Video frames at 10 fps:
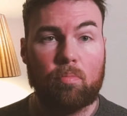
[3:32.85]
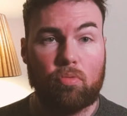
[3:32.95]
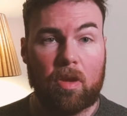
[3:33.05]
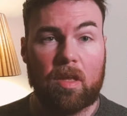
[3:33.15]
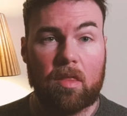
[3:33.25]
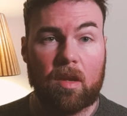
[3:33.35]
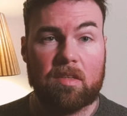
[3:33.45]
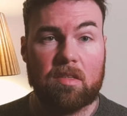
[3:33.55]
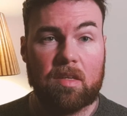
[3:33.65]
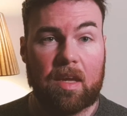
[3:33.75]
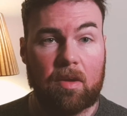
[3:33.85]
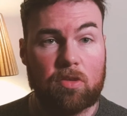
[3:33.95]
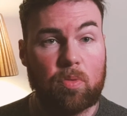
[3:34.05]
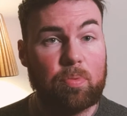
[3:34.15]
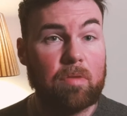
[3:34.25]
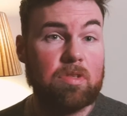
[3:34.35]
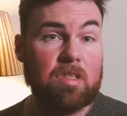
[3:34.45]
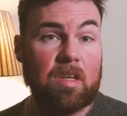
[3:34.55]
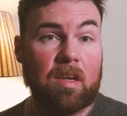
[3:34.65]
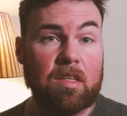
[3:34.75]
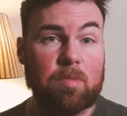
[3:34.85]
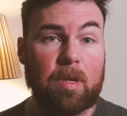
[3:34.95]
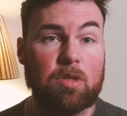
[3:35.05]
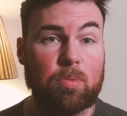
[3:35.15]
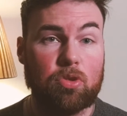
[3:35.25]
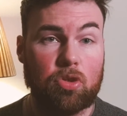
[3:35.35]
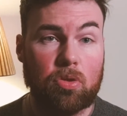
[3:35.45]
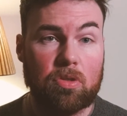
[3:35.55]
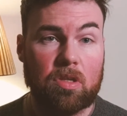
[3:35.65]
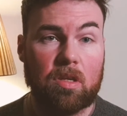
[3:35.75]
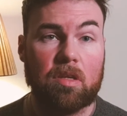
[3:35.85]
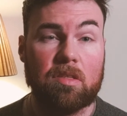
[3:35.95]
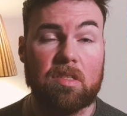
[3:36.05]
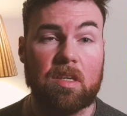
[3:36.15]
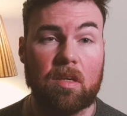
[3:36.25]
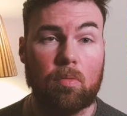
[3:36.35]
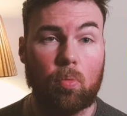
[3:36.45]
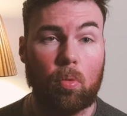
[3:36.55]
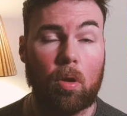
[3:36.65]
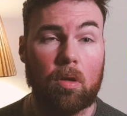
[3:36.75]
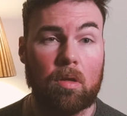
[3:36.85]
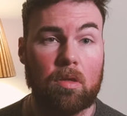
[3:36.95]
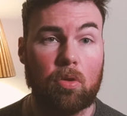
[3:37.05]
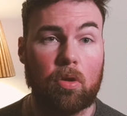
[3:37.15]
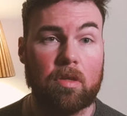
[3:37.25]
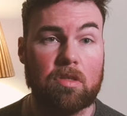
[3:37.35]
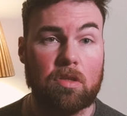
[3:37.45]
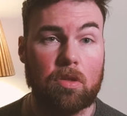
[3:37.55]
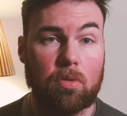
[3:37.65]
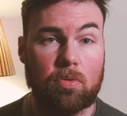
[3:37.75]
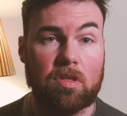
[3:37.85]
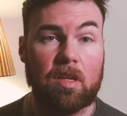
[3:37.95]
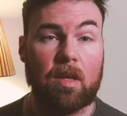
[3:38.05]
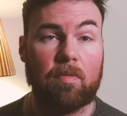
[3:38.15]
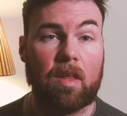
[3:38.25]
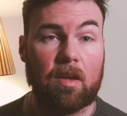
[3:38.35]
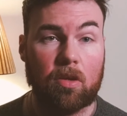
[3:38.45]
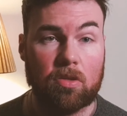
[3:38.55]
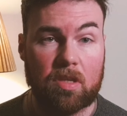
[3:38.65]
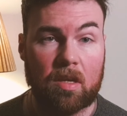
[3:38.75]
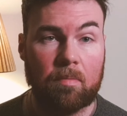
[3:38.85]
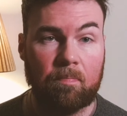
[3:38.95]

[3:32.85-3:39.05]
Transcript: Break the lesson down, as we previously said, into manageable chunks and consider what you're going to do to deliver that content.